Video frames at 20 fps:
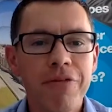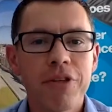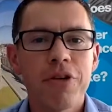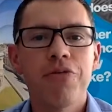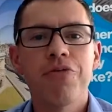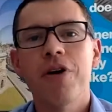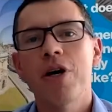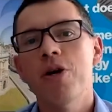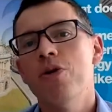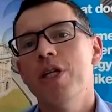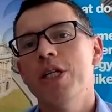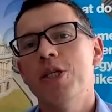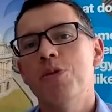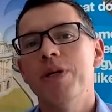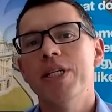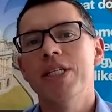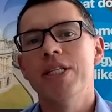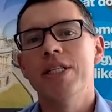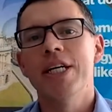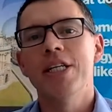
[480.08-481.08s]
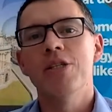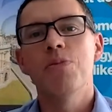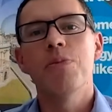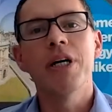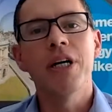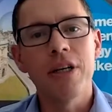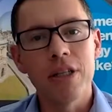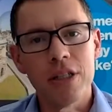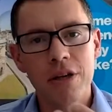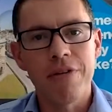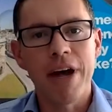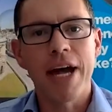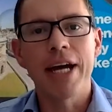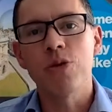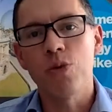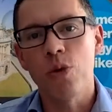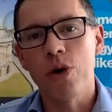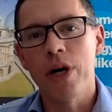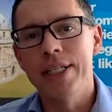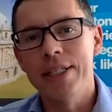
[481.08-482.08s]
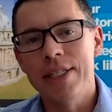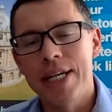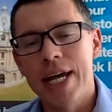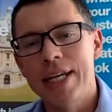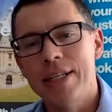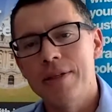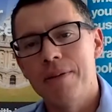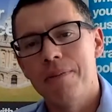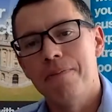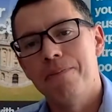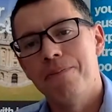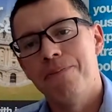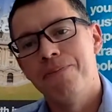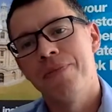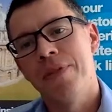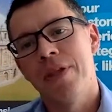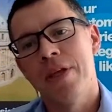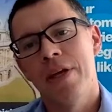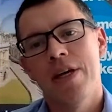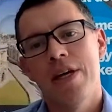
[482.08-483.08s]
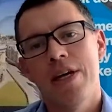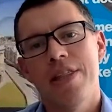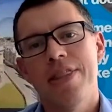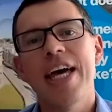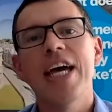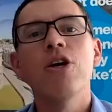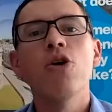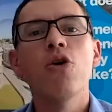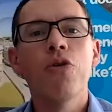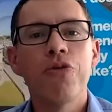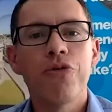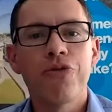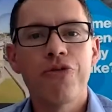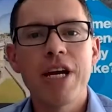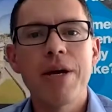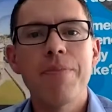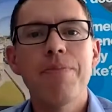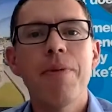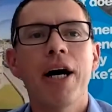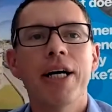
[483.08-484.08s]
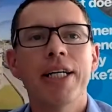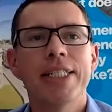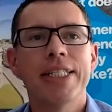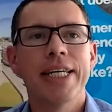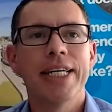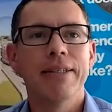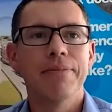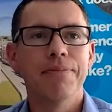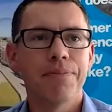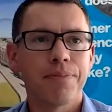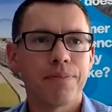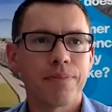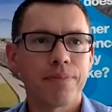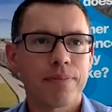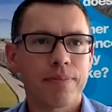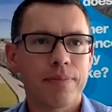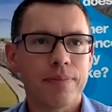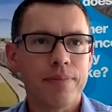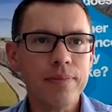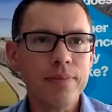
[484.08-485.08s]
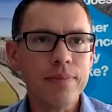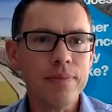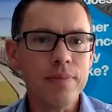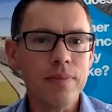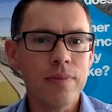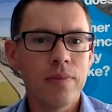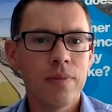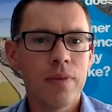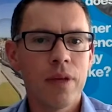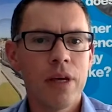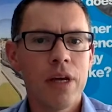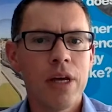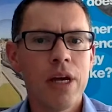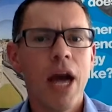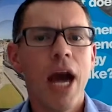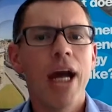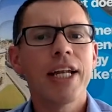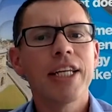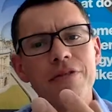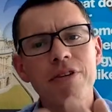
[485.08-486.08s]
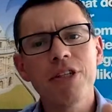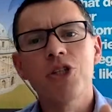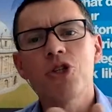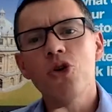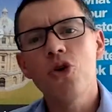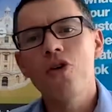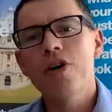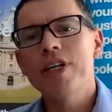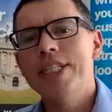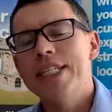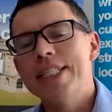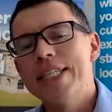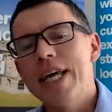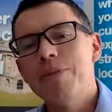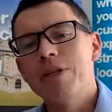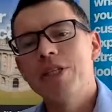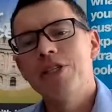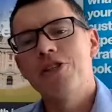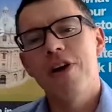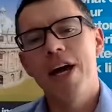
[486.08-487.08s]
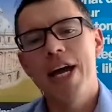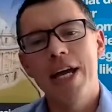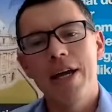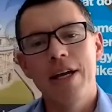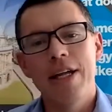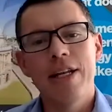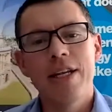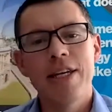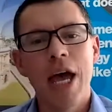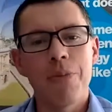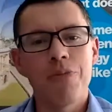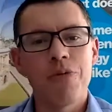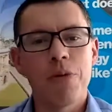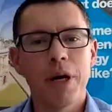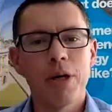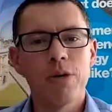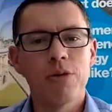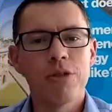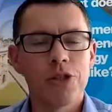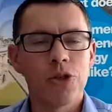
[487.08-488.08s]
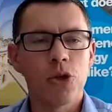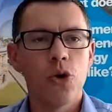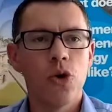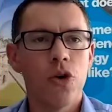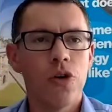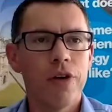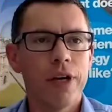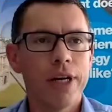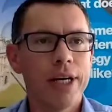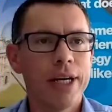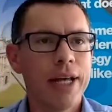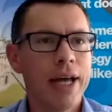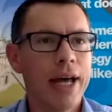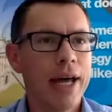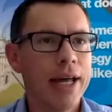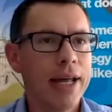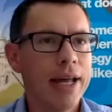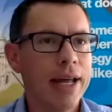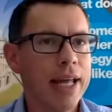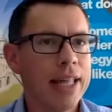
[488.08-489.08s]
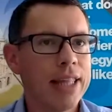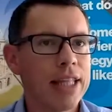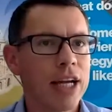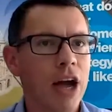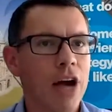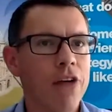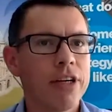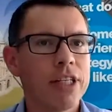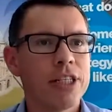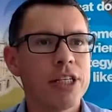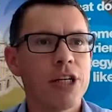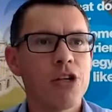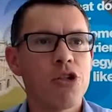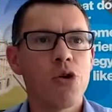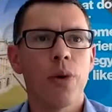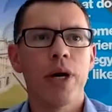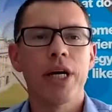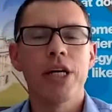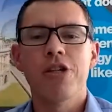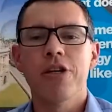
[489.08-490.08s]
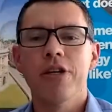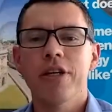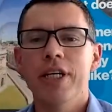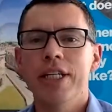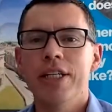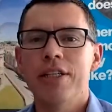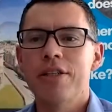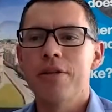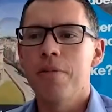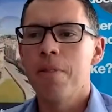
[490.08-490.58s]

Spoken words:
phone this business because of X, Y, and Z. They're your free marketing. And give a story to demonstrate Net Promoter Score and in the current situation is,